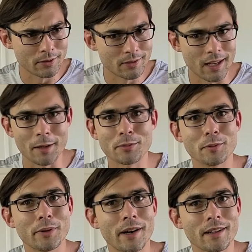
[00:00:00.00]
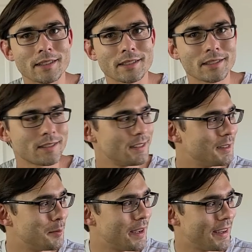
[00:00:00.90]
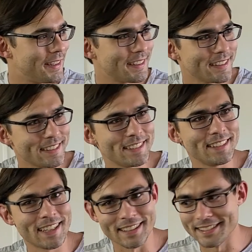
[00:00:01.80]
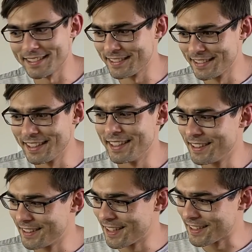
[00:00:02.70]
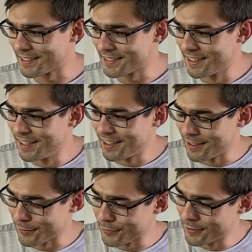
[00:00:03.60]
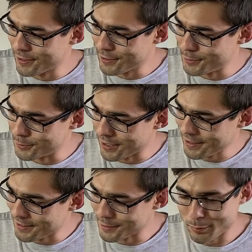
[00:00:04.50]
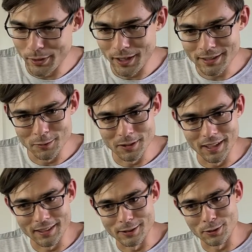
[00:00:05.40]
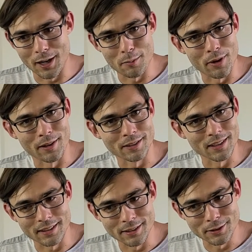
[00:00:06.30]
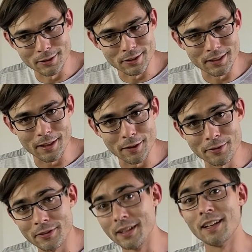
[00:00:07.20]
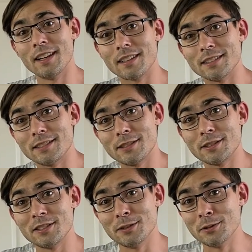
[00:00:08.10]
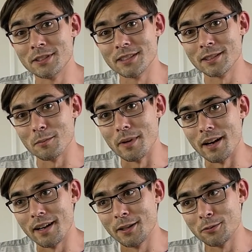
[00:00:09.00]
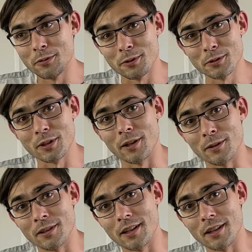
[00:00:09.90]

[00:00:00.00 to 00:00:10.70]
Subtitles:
April box in May. Yes. If you liked this box and would like to try products like this yourself, consider using my referral code.